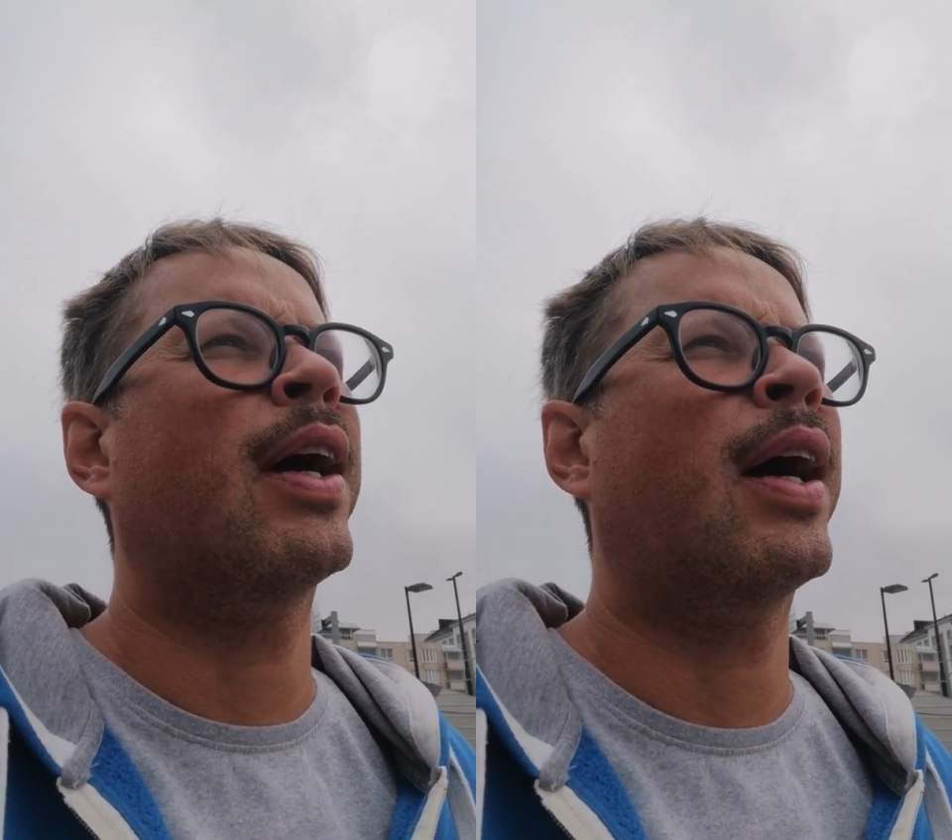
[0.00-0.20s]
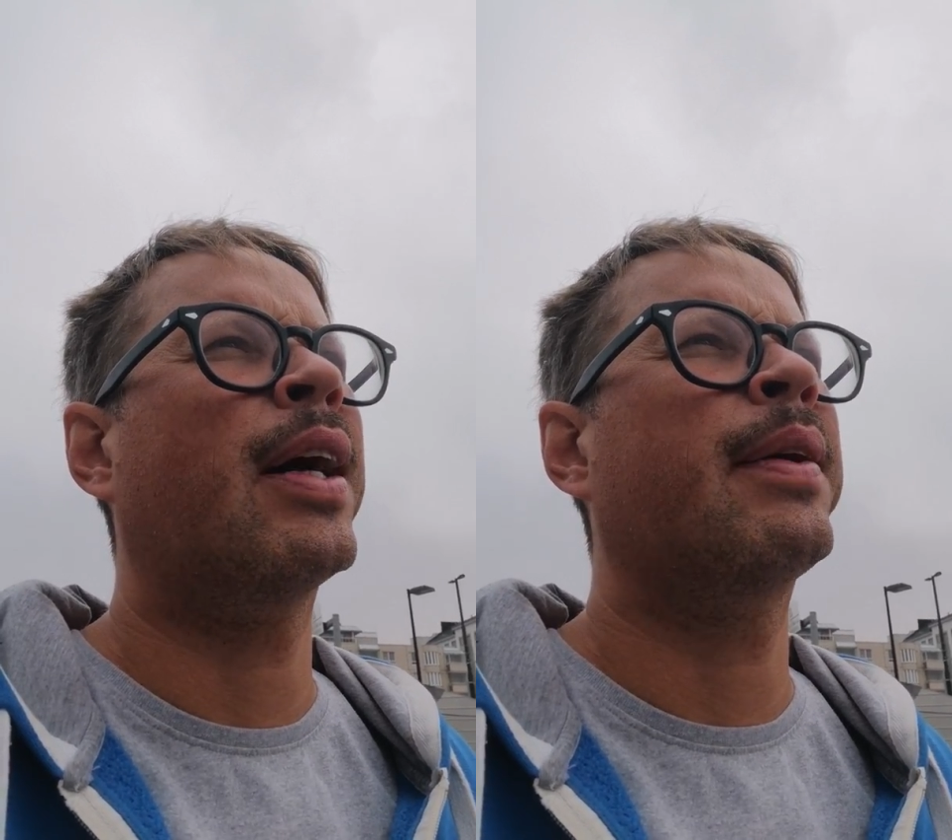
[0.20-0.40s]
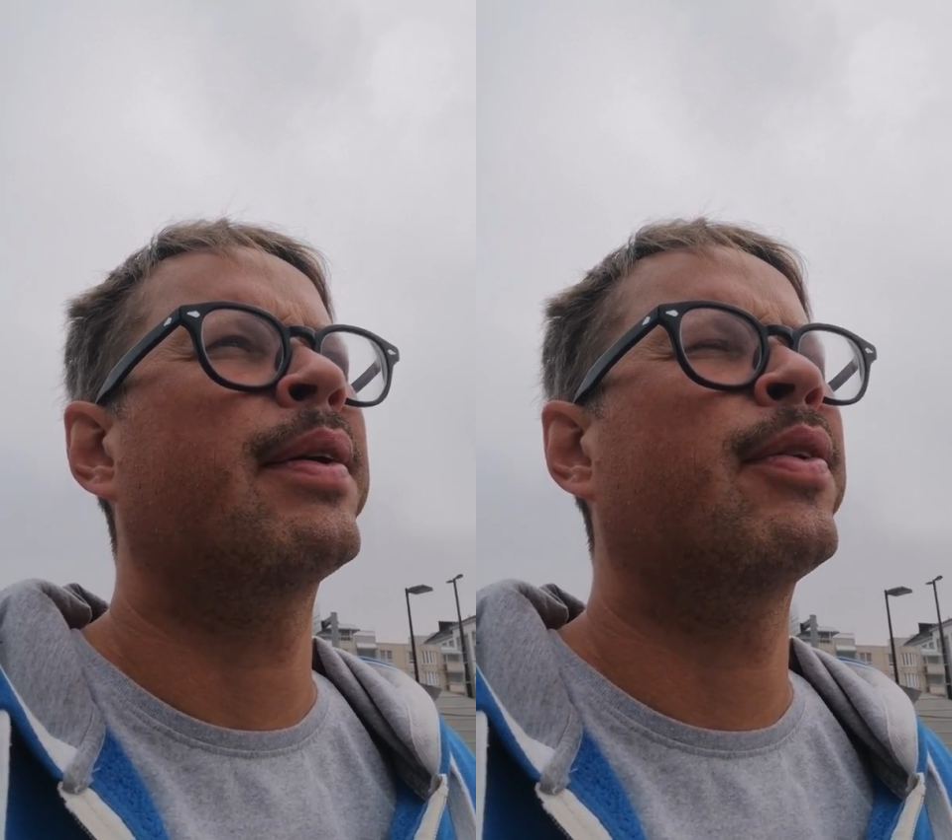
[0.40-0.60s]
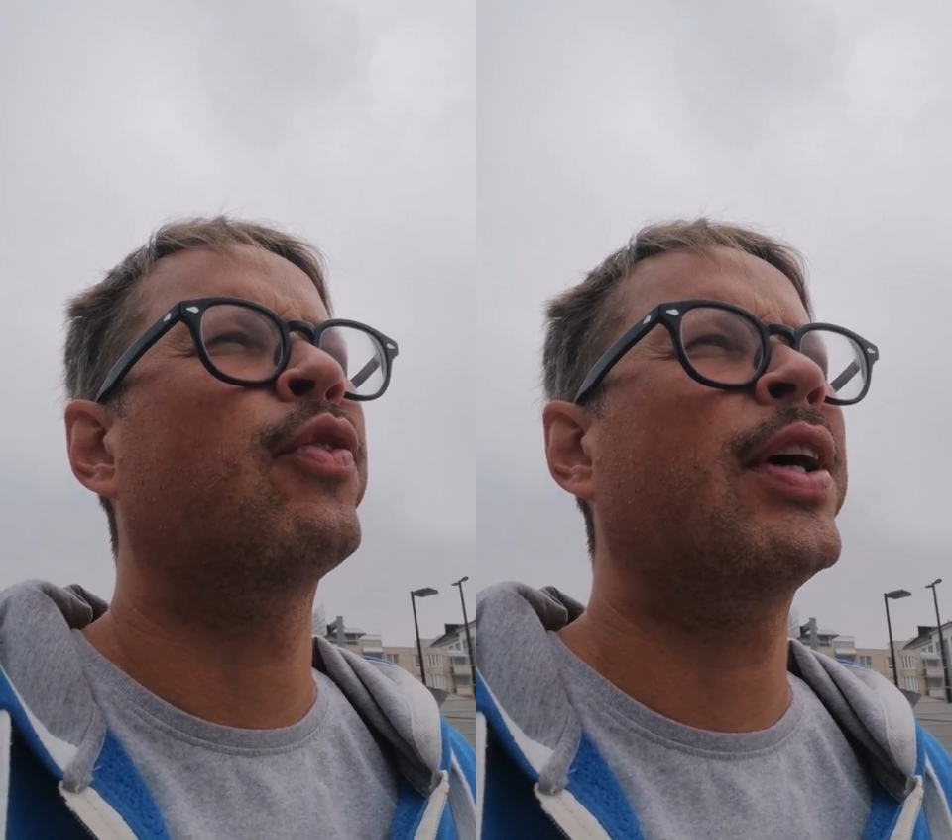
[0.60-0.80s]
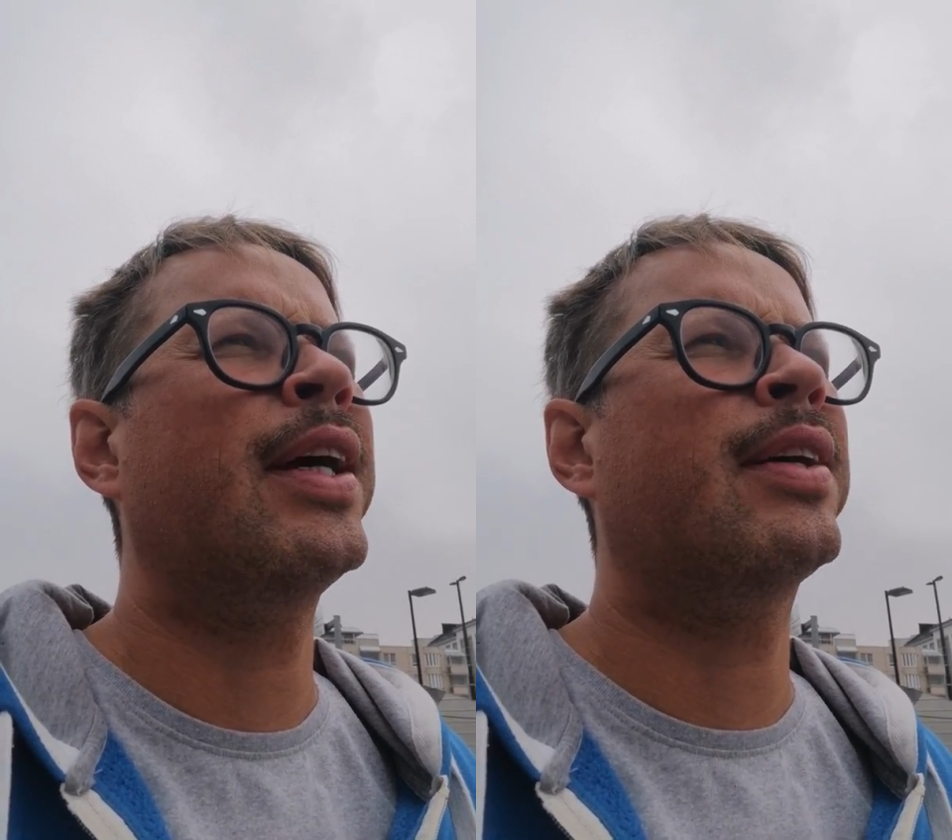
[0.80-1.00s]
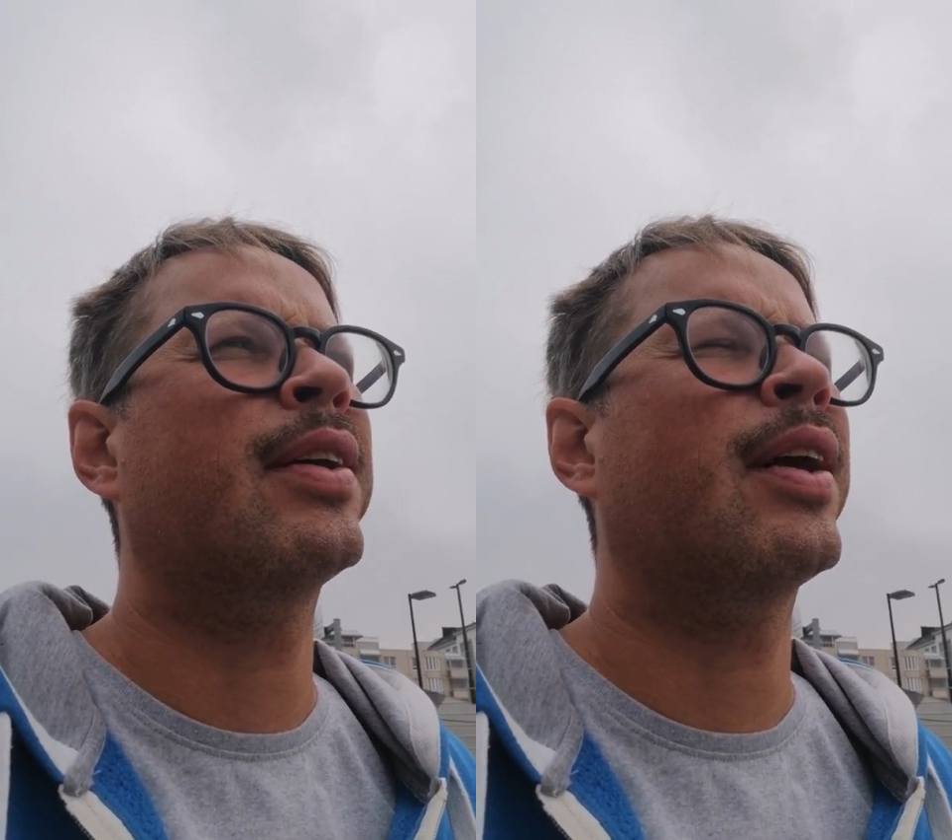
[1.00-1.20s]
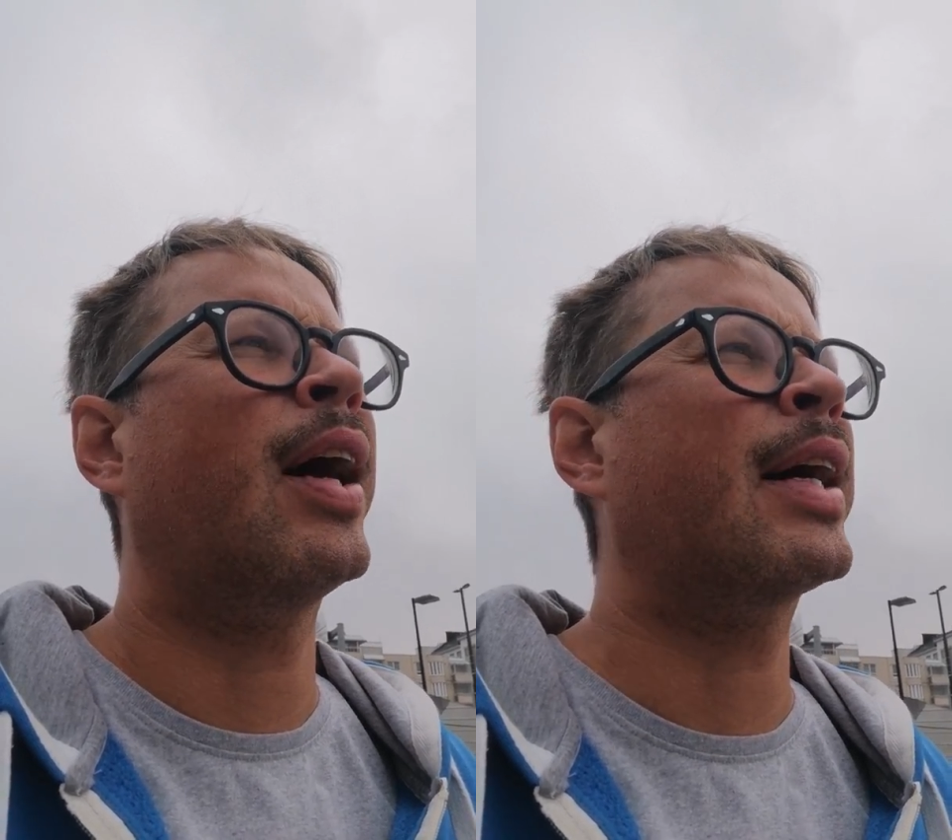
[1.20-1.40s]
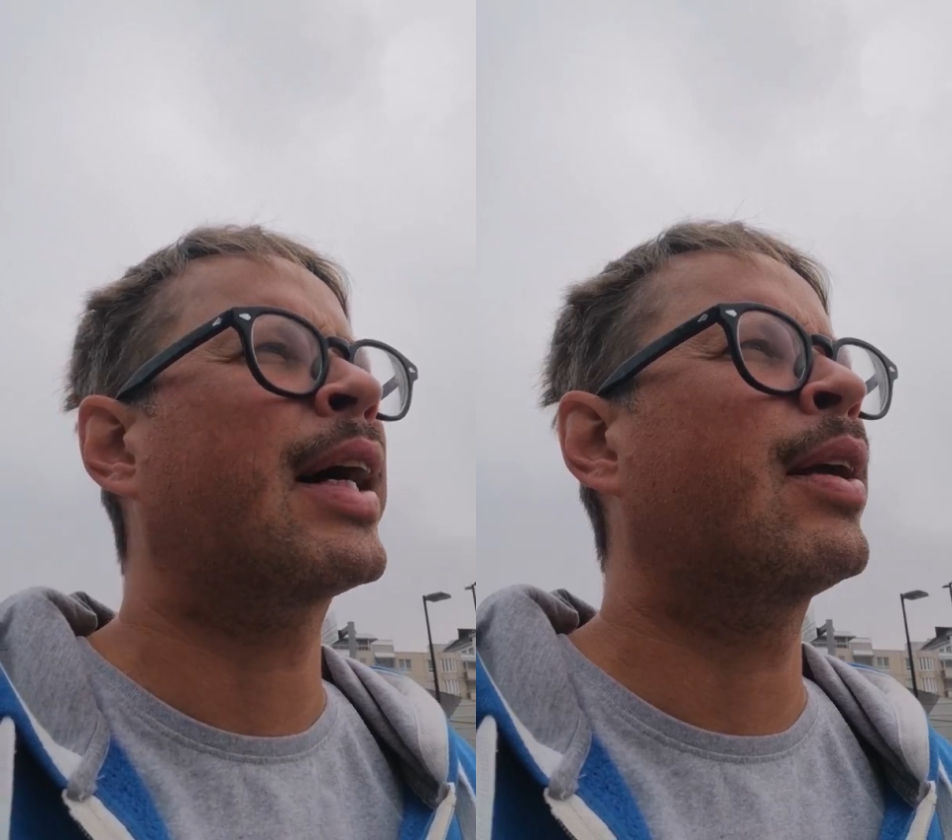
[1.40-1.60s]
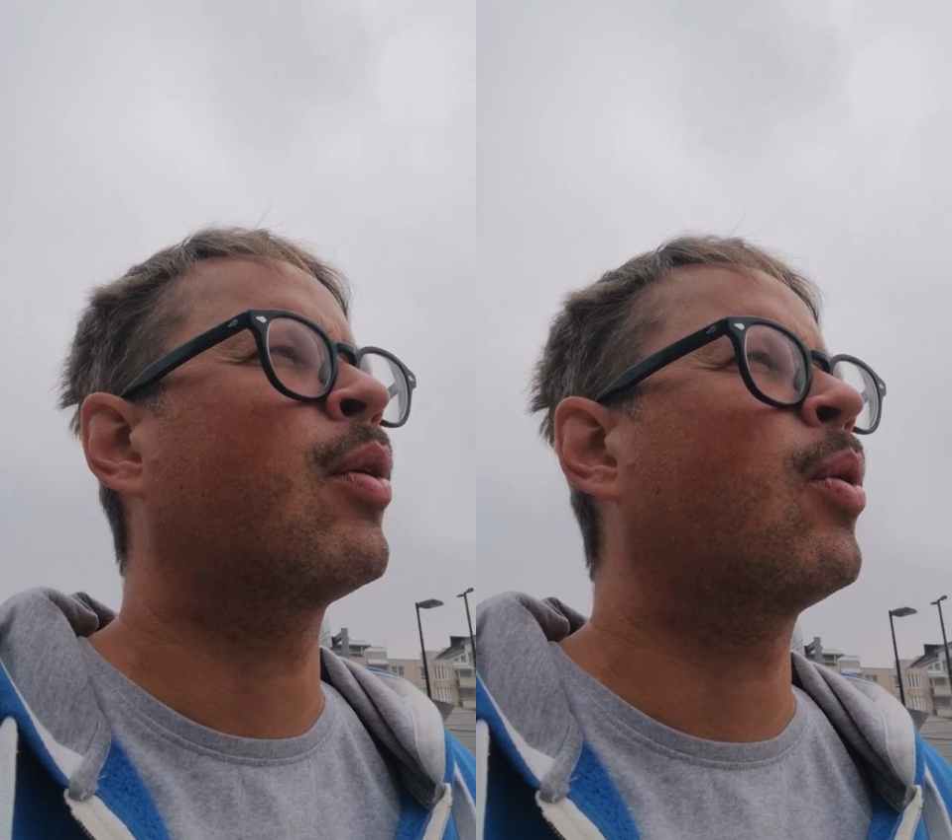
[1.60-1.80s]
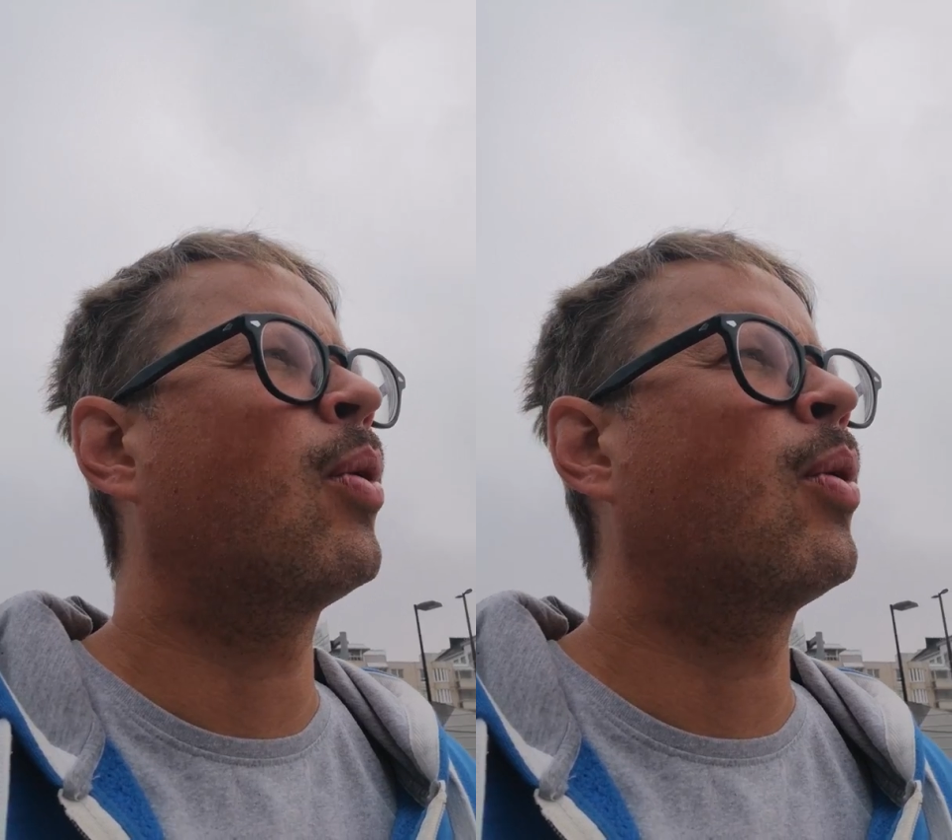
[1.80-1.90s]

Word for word: I read I can